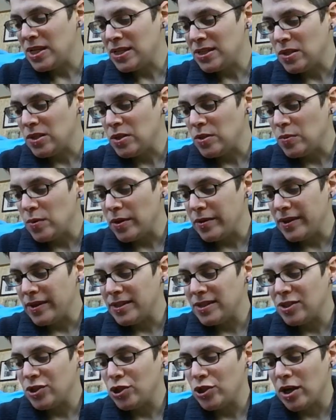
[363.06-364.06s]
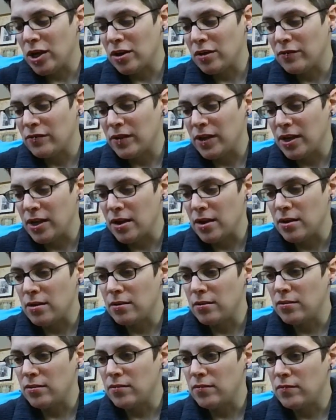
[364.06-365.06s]
he has a new one that's Geography
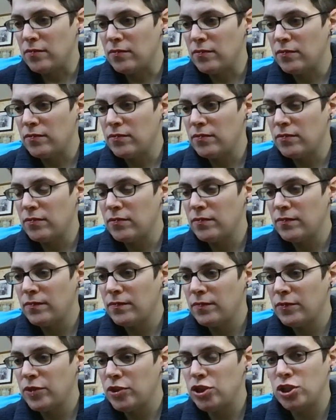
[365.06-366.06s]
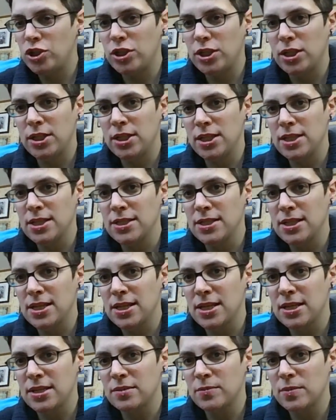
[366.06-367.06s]
of Genius, I
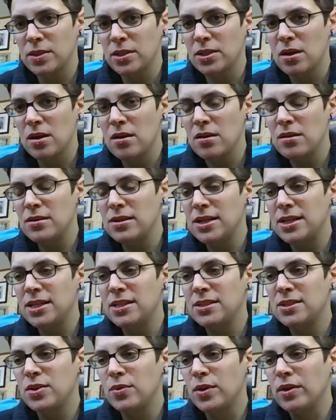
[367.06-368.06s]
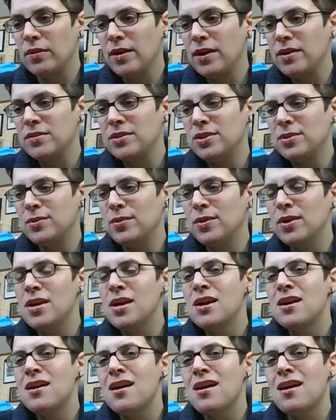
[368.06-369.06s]
think is what it's called, and he's going around to
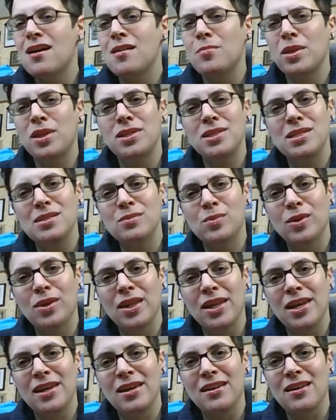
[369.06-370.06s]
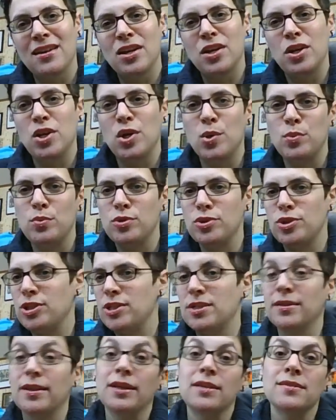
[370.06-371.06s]
uh, places where like known
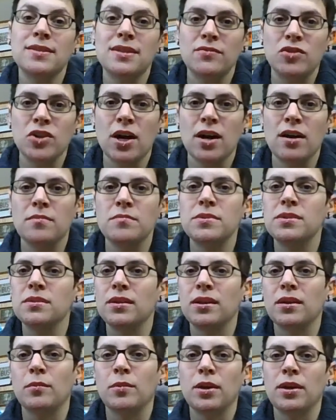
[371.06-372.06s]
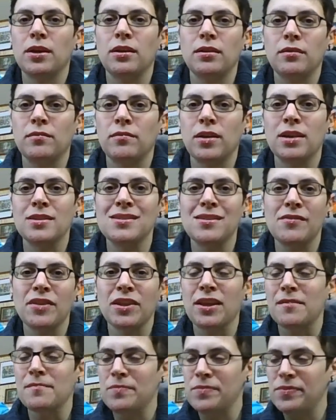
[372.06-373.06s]
gen- like Steve Jobs, like where he it's stuff
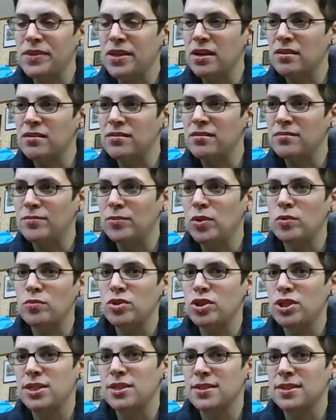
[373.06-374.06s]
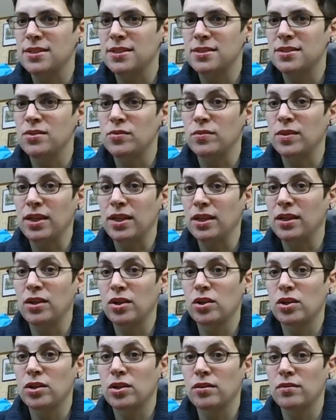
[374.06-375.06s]
like that. Um, known geniuses, known
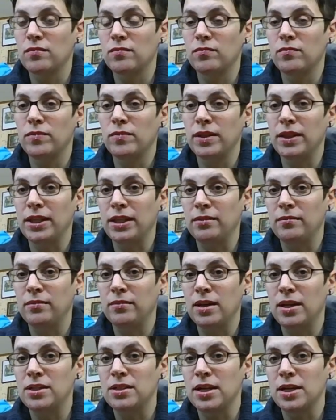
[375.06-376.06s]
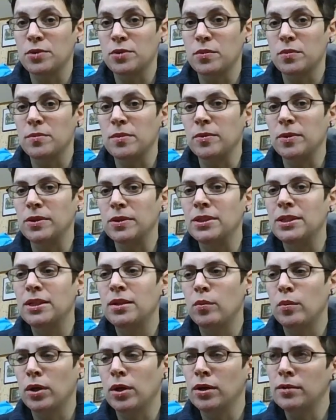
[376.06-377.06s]
like really intellectual people
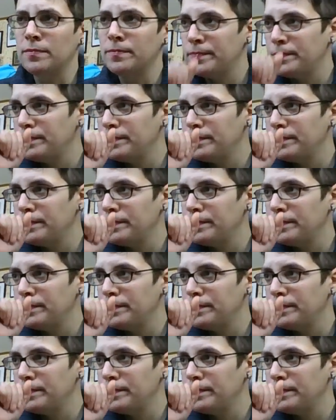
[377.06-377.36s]
were.